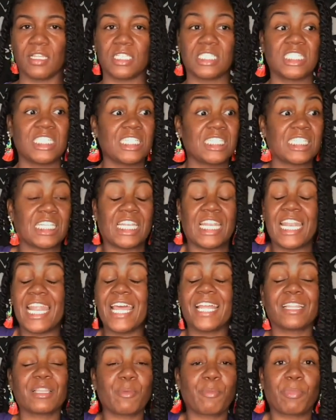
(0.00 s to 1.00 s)
Just
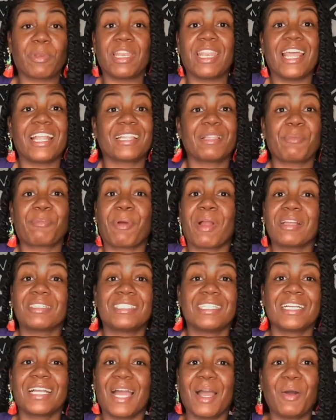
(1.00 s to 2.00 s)
let the
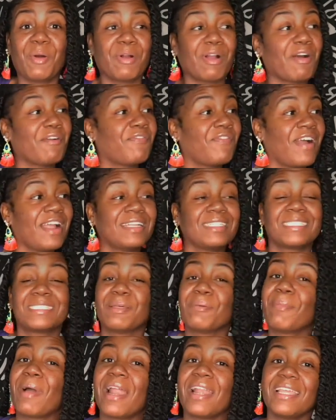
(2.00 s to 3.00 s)
person go. Go find you
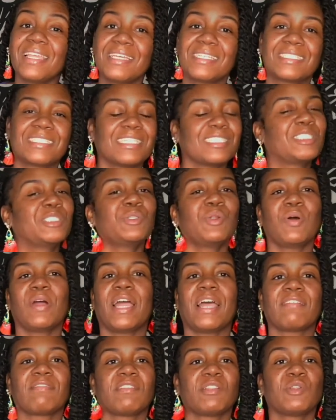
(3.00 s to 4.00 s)
somebody else that you don't
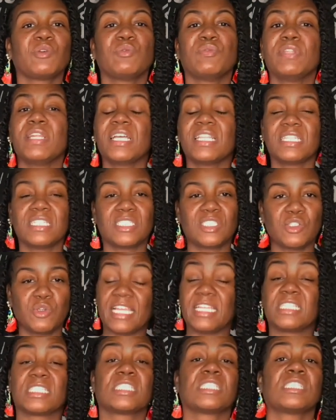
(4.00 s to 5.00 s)
have to do nothing to.
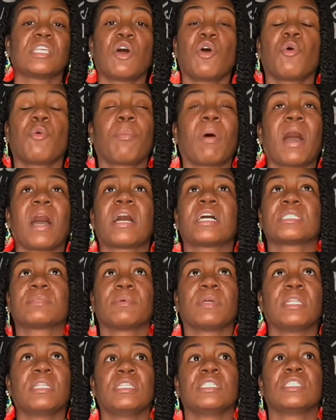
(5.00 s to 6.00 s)
It's so possible
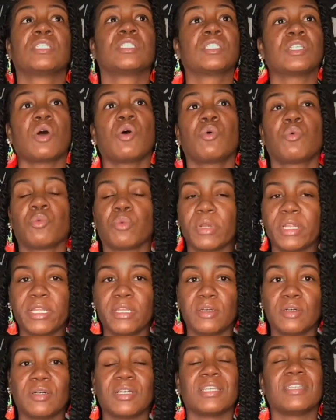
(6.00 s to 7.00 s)
and it's so
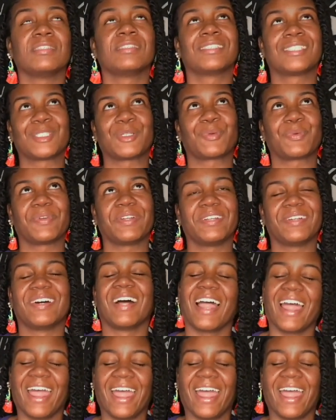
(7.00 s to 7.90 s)
real. It's surreal.